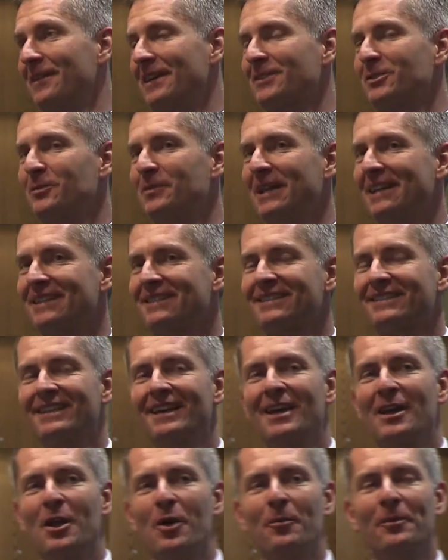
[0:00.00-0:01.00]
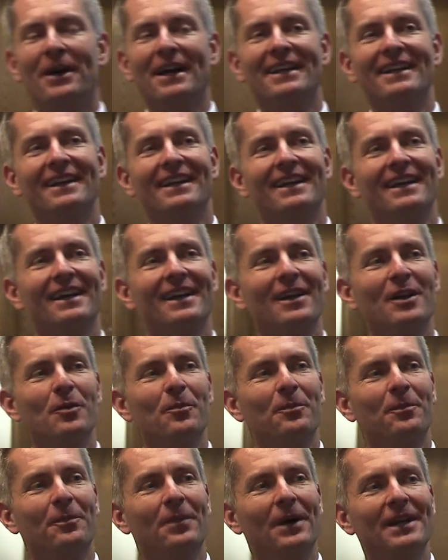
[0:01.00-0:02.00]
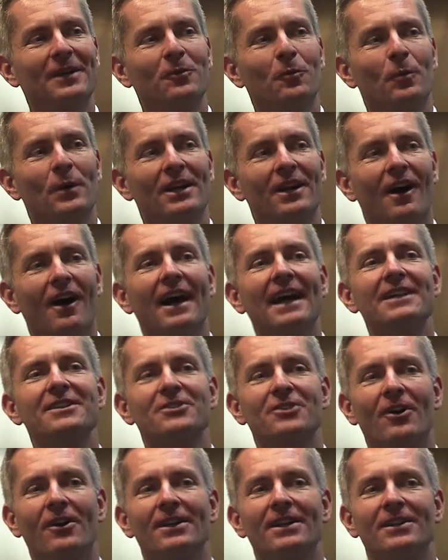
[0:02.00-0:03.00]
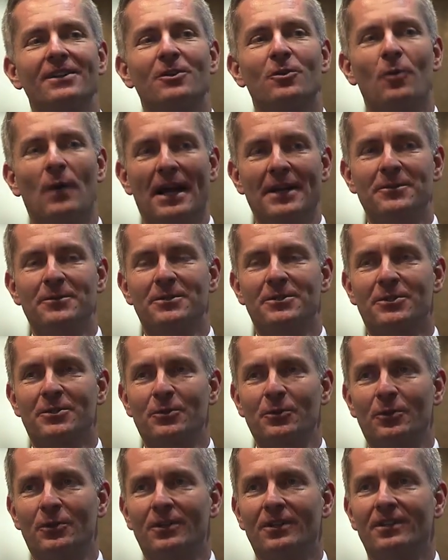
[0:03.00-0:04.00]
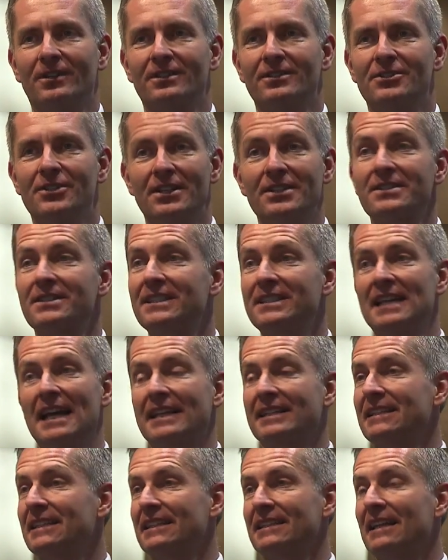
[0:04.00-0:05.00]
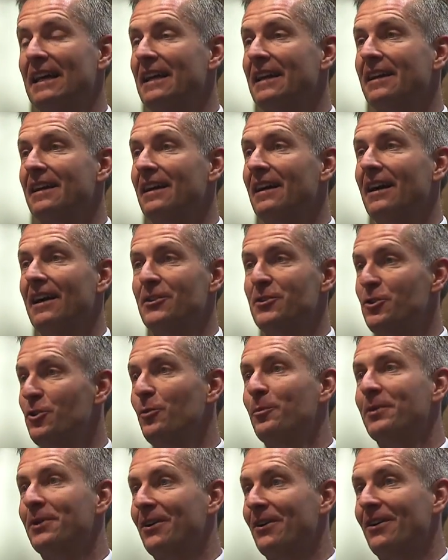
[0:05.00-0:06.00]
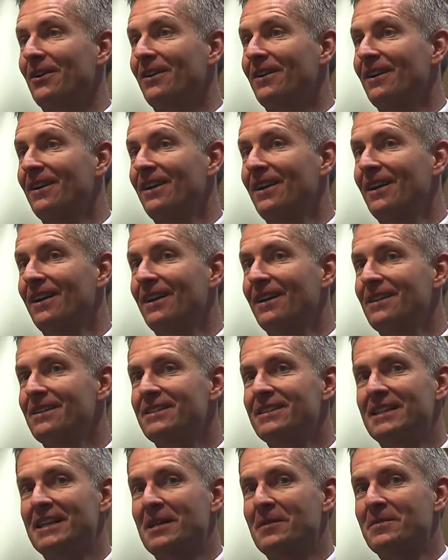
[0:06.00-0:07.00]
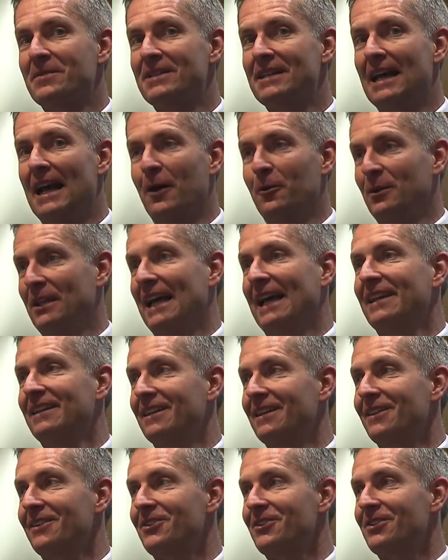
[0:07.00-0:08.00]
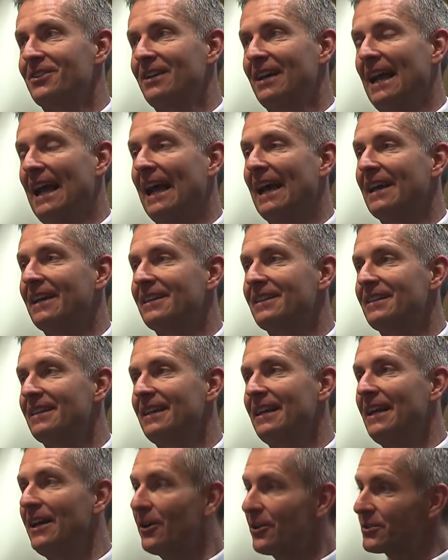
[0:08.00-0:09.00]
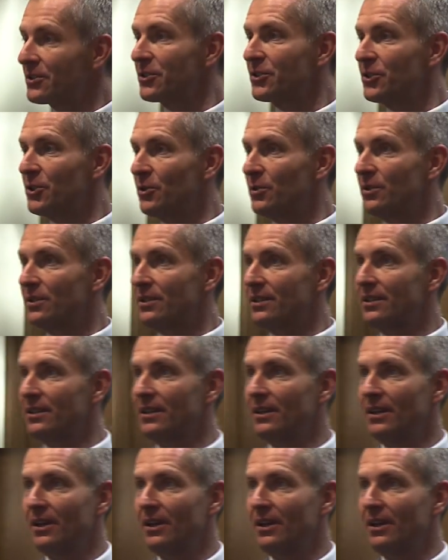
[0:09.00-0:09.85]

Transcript: of exoplanets. But, but when I started graduate school, just detecting like a Jupiter seemed outlandish. And here's a student